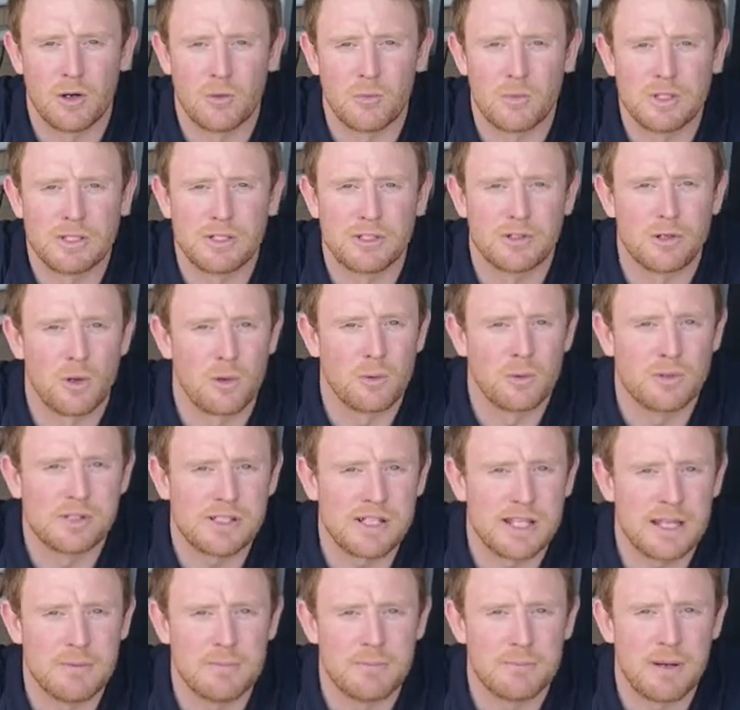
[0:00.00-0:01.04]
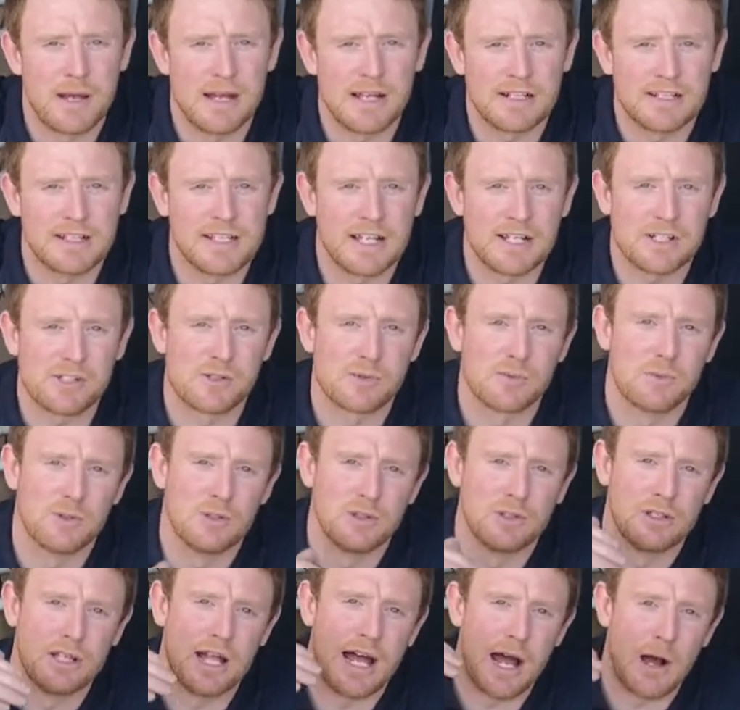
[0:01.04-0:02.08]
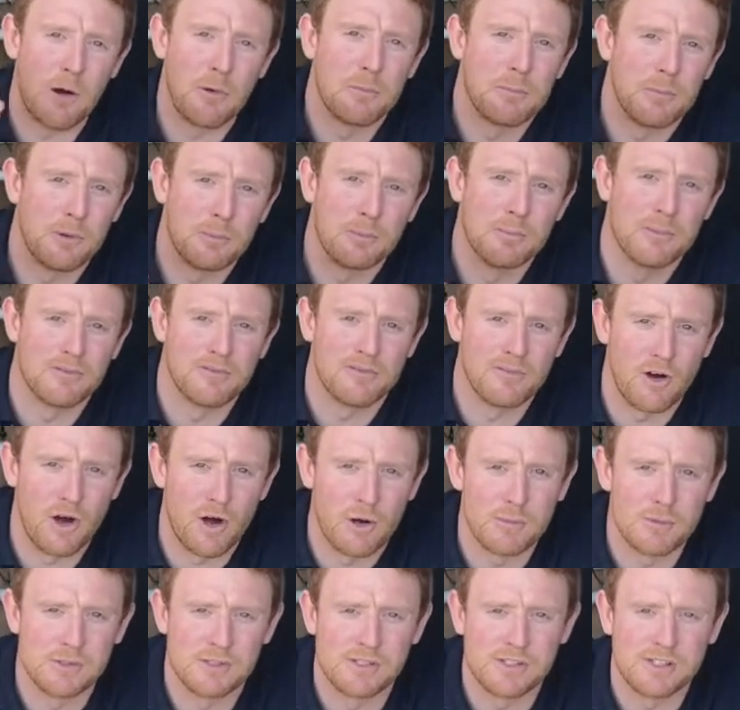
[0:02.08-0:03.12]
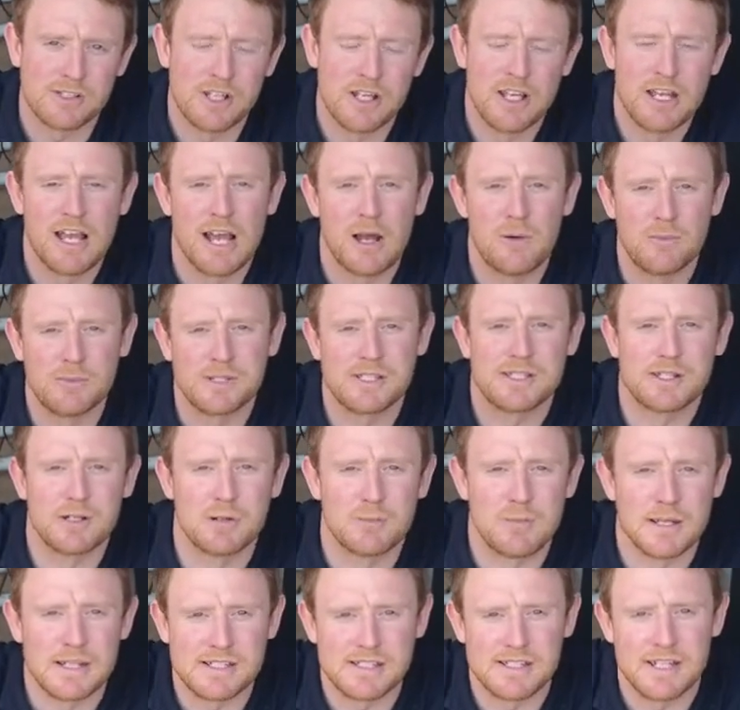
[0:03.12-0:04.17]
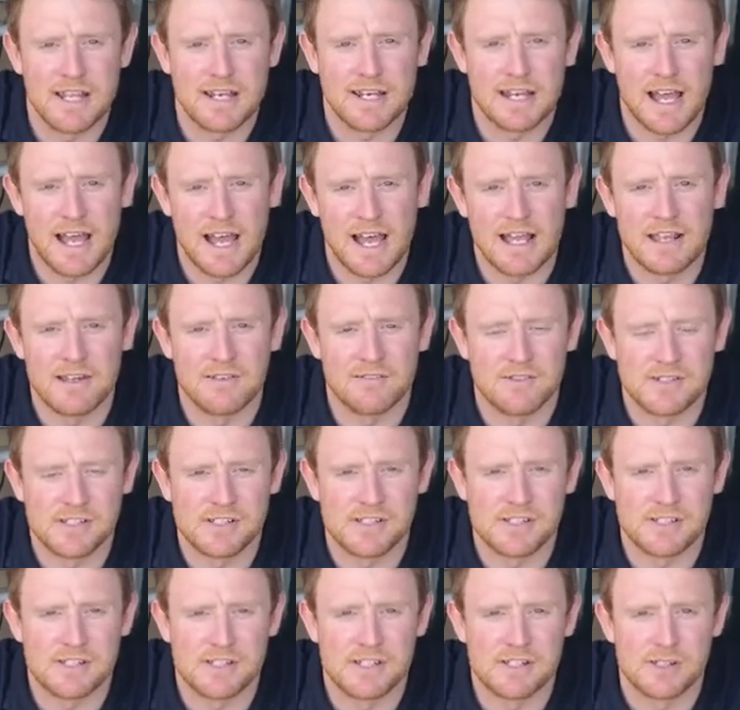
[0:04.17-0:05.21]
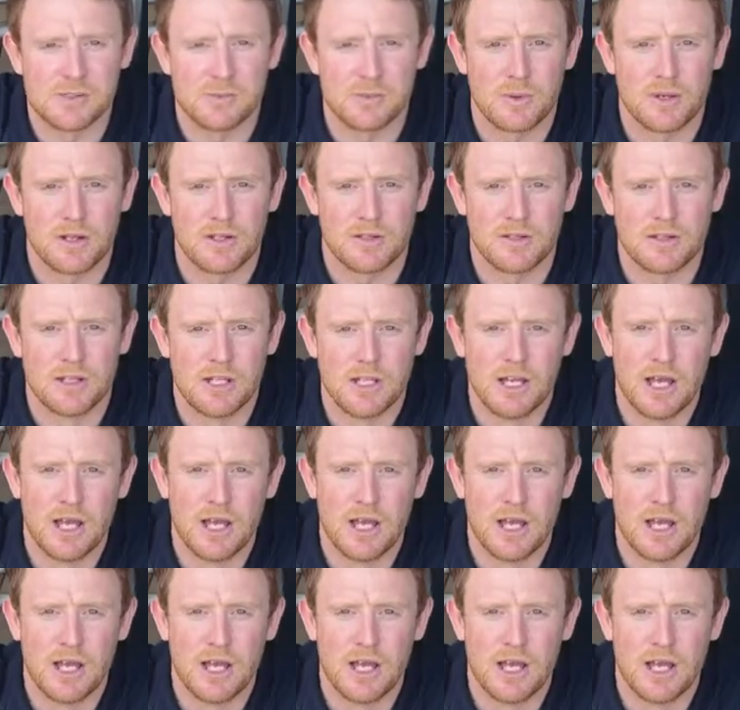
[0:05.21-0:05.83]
we don't impact the actual output performance, and we still maintain a high efficiency as well.